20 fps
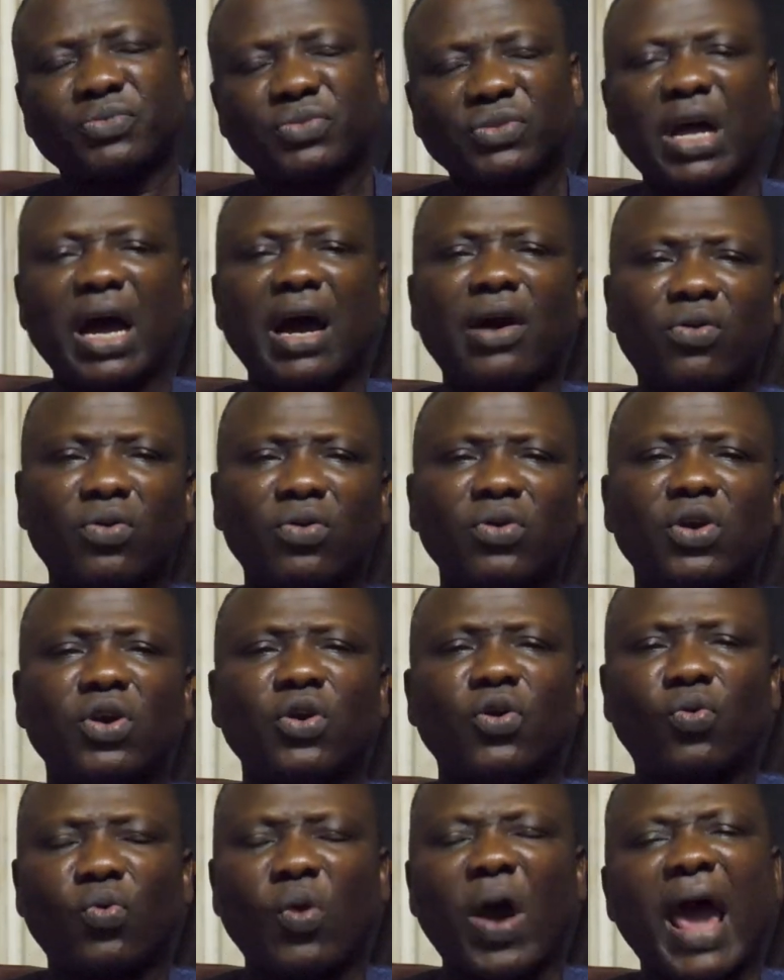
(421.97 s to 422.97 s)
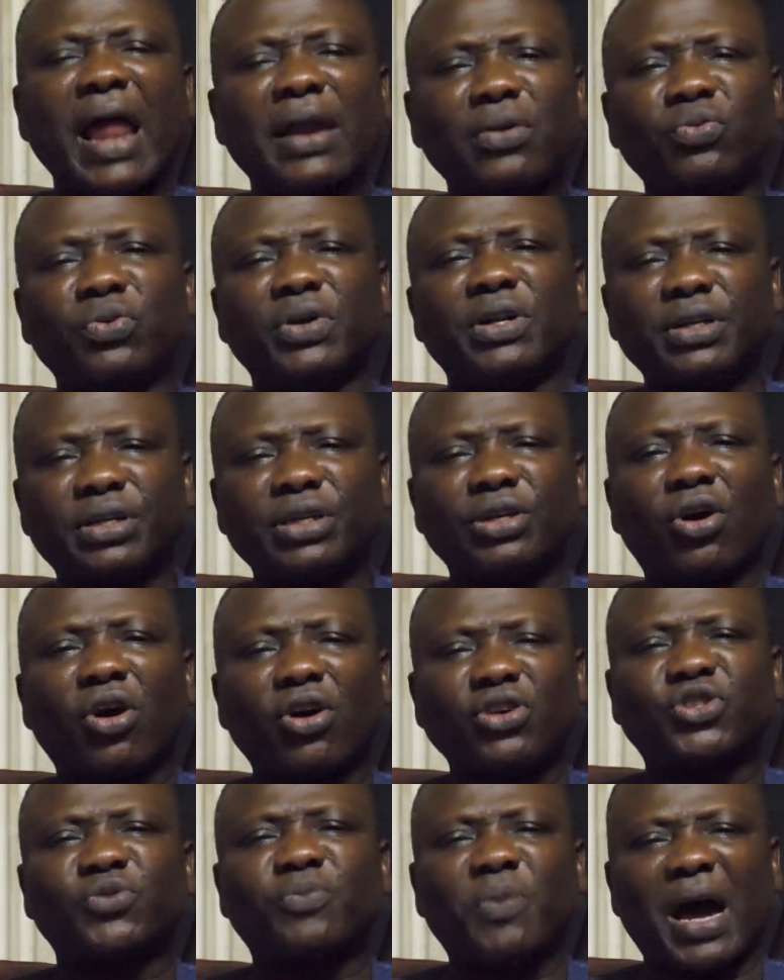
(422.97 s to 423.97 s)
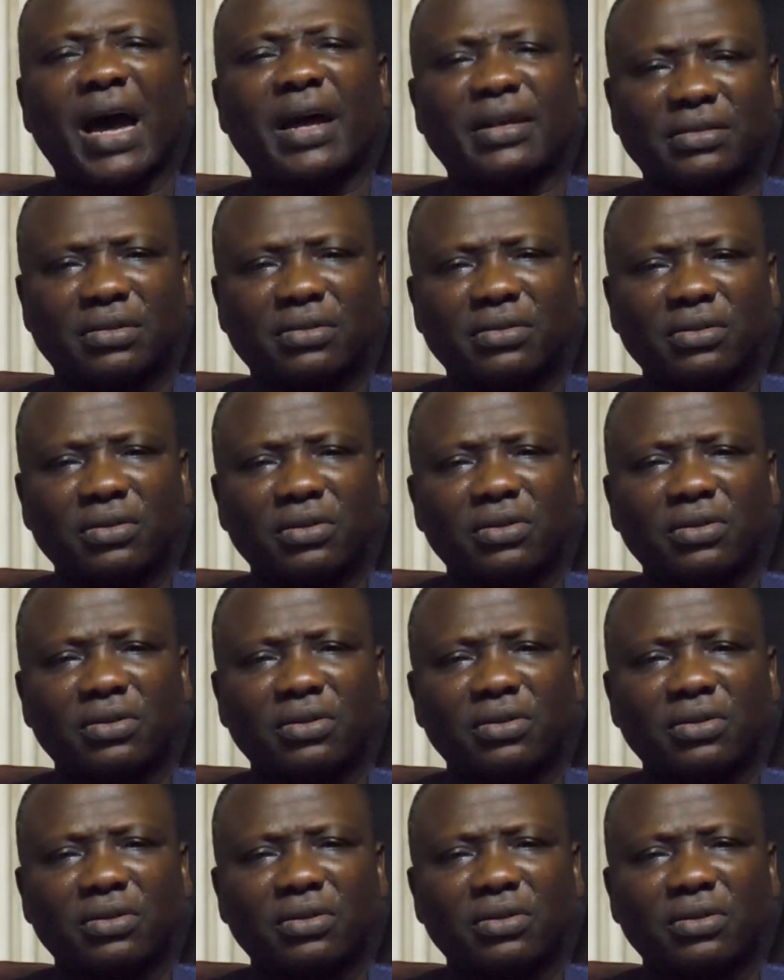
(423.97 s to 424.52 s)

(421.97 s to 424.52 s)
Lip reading: Now, why will the husband